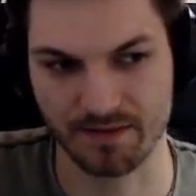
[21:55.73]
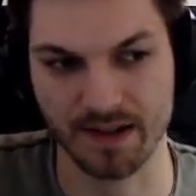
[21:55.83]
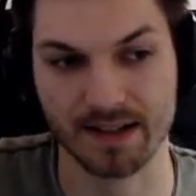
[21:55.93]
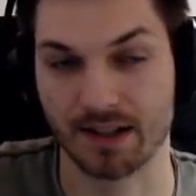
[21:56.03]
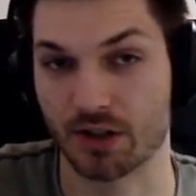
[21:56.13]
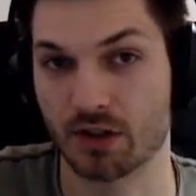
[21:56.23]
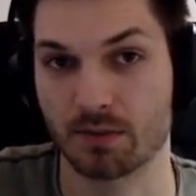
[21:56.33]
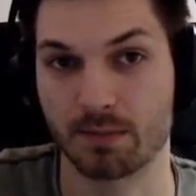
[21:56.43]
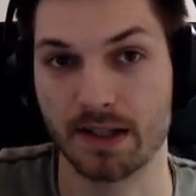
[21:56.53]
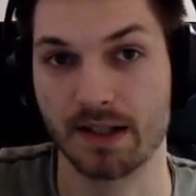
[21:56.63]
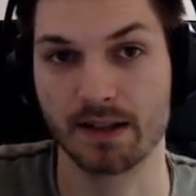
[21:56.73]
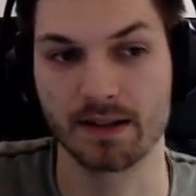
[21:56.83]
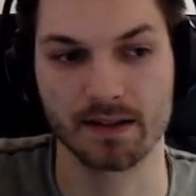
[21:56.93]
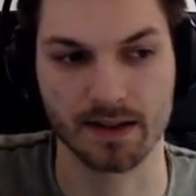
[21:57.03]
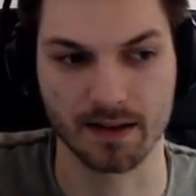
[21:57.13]
fix that should be
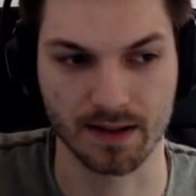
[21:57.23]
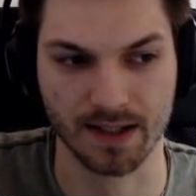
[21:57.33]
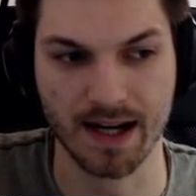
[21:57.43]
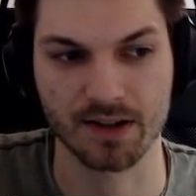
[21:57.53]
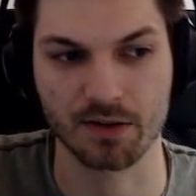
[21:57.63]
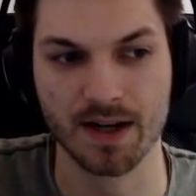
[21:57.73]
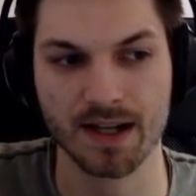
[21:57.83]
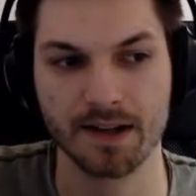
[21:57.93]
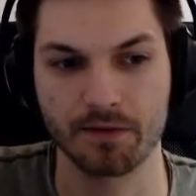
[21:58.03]
the case already.